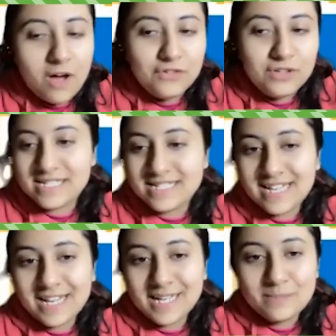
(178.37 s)
marvelous
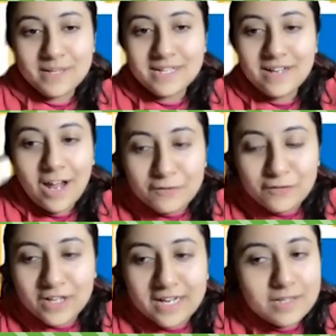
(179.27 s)
time and an
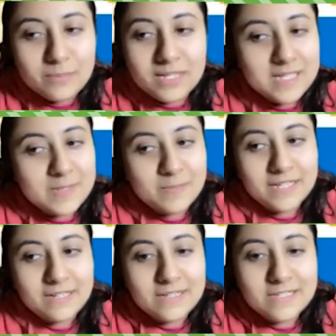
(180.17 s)
unforgettable
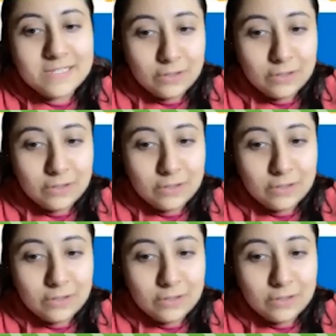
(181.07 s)
experience